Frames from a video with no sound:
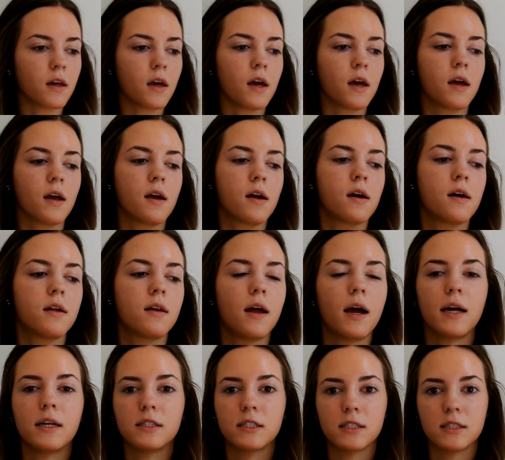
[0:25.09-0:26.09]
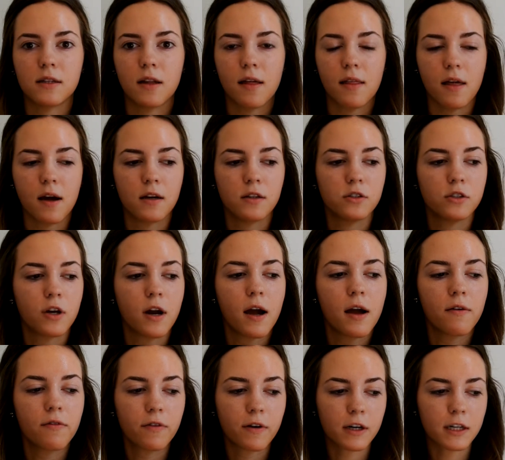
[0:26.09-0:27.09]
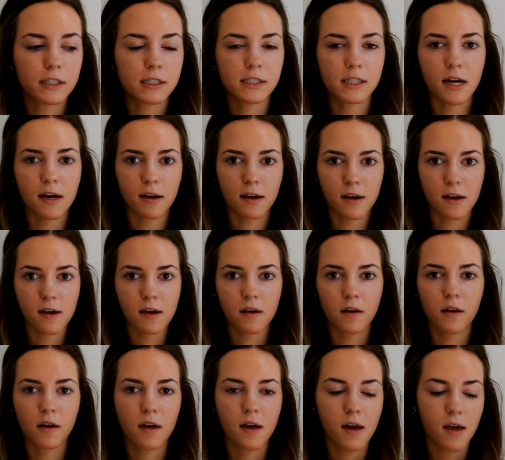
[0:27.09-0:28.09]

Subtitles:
And I just let that dry for a second.